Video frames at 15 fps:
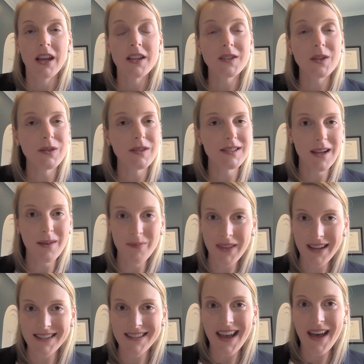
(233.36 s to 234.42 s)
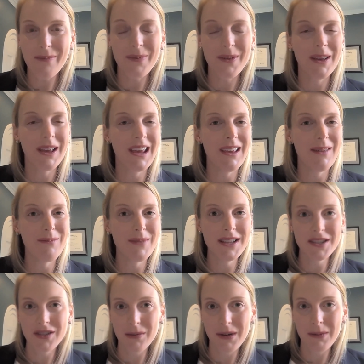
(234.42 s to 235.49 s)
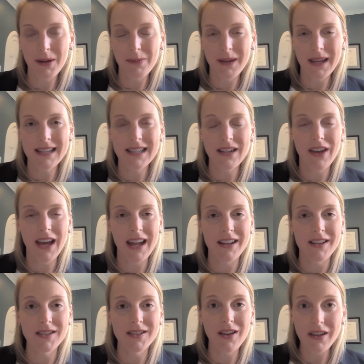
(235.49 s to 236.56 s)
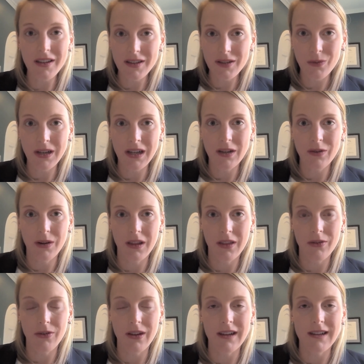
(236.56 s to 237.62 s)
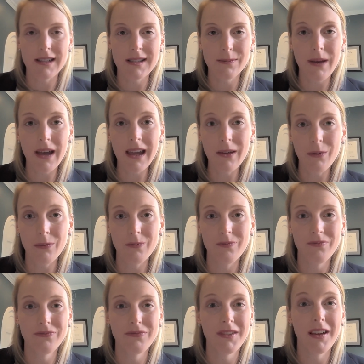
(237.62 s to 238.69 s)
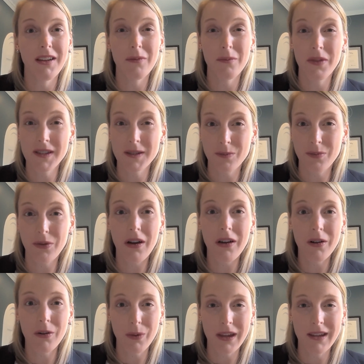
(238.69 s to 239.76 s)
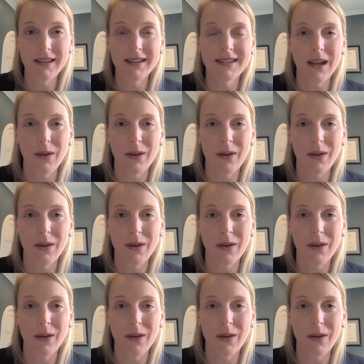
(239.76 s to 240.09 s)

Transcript: So, to sum things up, midstream and MLPs have had a solid 2023 despite kind of this broader weakness